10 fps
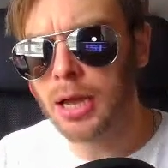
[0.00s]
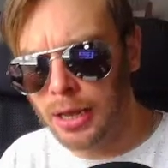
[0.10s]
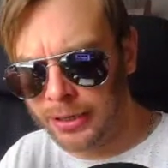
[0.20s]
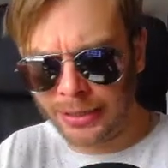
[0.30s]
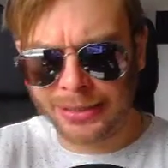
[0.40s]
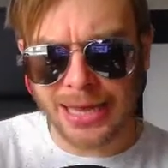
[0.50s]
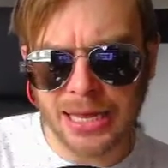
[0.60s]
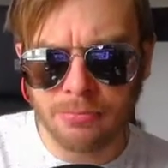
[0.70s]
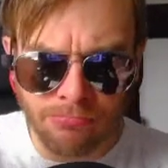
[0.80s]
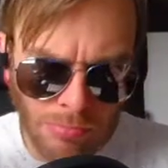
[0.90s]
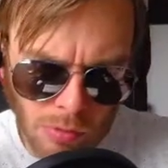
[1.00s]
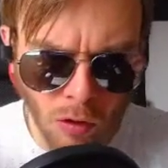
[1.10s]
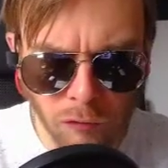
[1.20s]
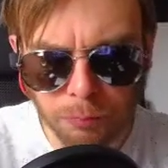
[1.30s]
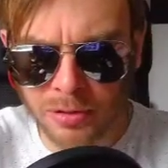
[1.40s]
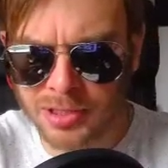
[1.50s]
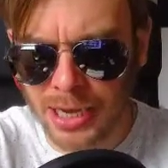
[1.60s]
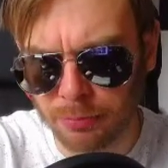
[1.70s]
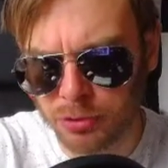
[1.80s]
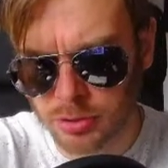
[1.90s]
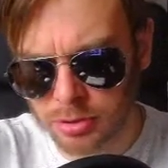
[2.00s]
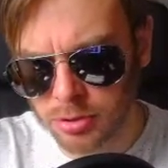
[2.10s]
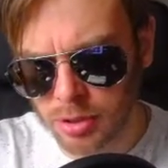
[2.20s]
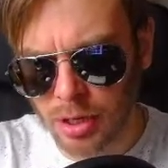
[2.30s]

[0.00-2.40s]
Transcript: in a game of perception,